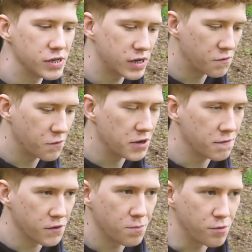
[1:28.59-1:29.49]
instead of
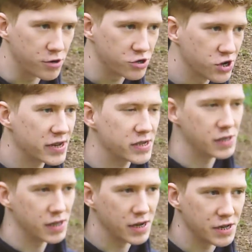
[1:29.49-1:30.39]
waiting for the projects
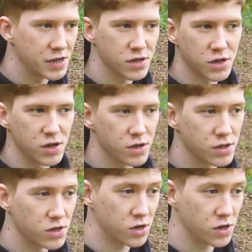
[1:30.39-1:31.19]
and the ideas to,